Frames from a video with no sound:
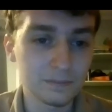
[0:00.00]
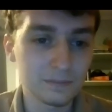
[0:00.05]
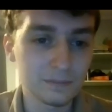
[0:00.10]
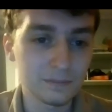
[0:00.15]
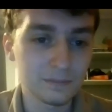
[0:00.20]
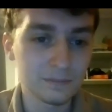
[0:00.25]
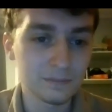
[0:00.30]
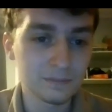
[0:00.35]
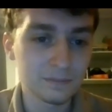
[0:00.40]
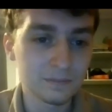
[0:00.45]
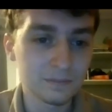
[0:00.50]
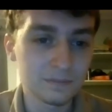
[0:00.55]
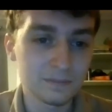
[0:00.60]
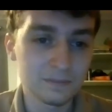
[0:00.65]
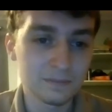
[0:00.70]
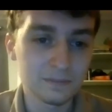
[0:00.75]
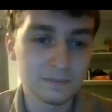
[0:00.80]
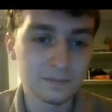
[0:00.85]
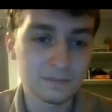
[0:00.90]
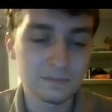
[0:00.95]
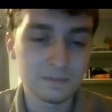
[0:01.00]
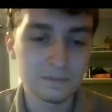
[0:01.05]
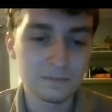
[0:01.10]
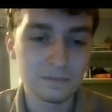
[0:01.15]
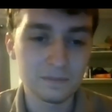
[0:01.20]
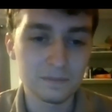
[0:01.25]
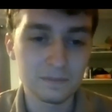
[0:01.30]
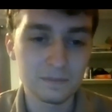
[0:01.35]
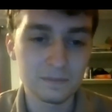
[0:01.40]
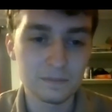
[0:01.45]

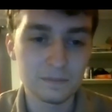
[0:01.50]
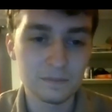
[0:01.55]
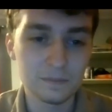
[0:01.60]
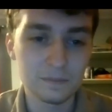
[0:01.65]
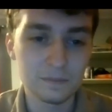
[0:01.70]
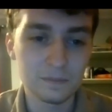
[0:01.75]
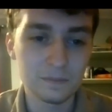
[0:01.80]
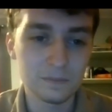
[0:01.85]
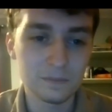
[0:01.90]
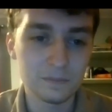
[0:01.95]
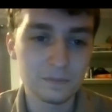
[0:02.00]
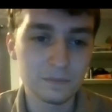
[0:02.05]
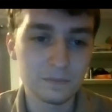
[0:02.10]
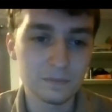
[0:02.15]
[no speech]